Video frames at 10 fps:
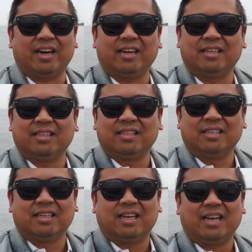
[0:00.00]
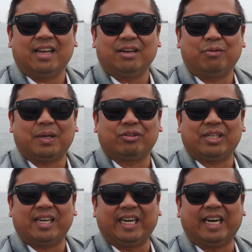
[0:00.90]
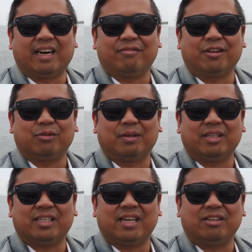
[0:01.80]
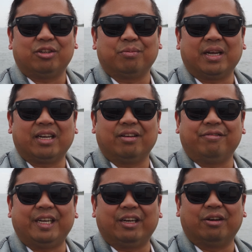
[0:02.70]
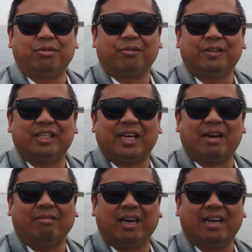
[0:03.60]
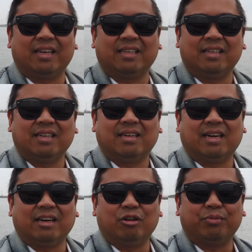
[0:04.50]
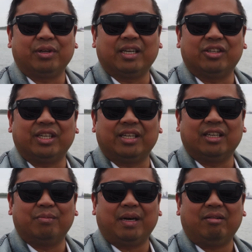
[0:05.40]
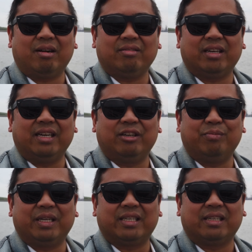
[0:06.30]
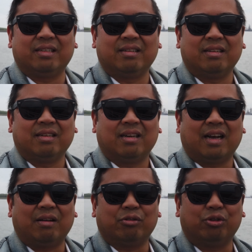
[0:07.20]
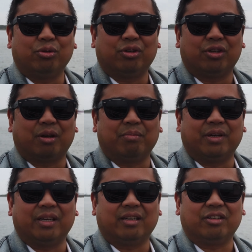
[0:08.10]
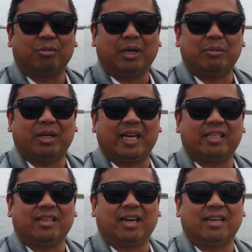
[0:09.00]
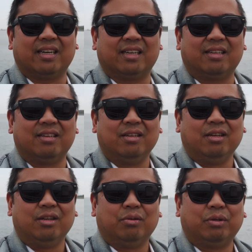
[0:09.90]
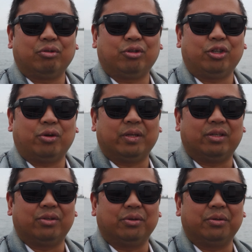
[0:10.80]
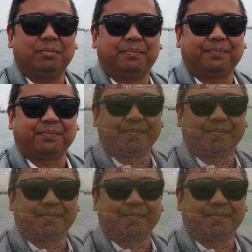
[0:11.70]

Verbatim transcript: air. And while standing here I thought, well, it's nice to make a video of this area. I hope you can see the background a little bit. I'll shoot some uh, some clips later and uh, we'll show it to you.